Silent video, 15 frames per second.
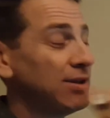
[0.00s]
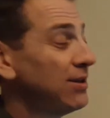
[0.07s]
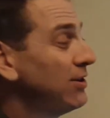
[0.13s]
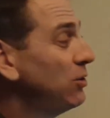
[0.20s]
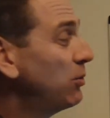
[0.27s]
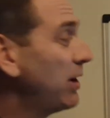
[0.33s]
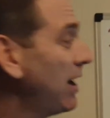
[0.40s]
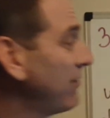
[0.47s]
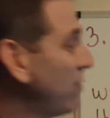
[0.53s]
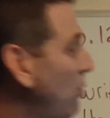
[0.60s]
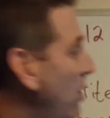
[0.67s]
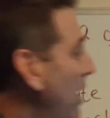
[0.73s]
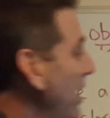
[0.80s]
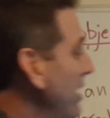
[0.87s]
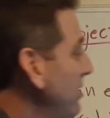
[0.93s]
Do I have a
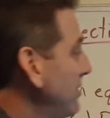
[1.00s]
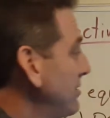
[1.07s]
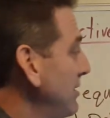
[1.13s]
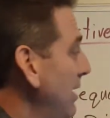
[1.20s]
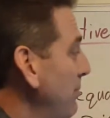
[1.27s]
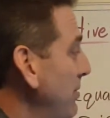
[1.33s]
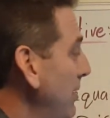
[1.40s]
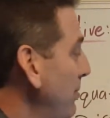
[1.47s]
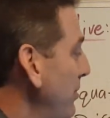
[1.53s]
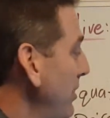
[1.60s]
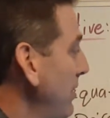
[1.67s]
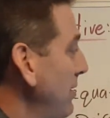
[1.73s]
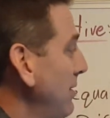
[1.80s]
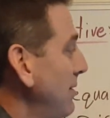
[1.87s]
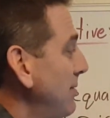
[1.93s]
y-intercept up
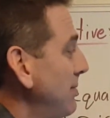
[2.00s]
there?